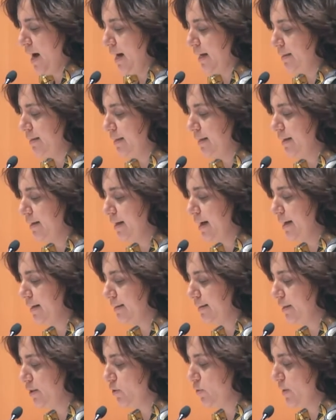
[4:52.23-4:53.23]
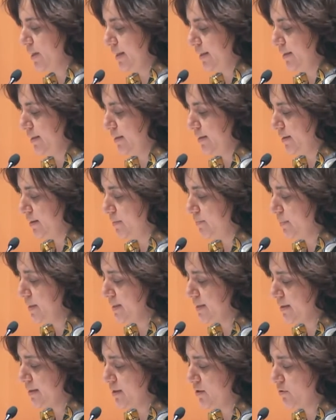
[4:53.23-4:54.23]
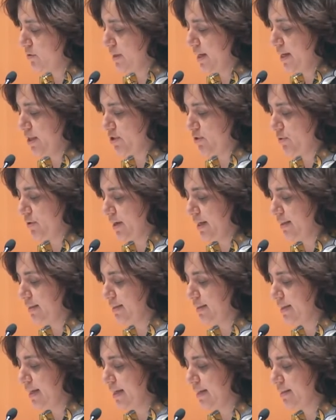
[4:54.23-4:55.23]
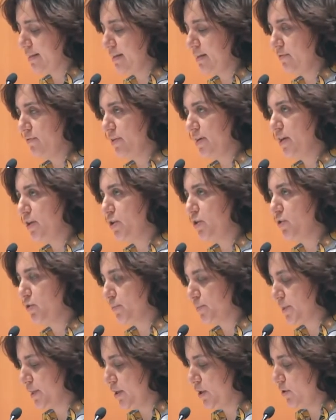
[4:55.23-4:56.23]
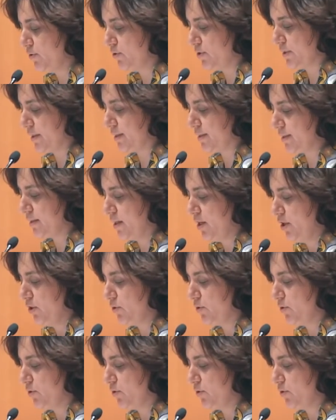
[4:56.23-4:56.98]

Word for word: until 1820, the Byzantine notation had six different neumes in usage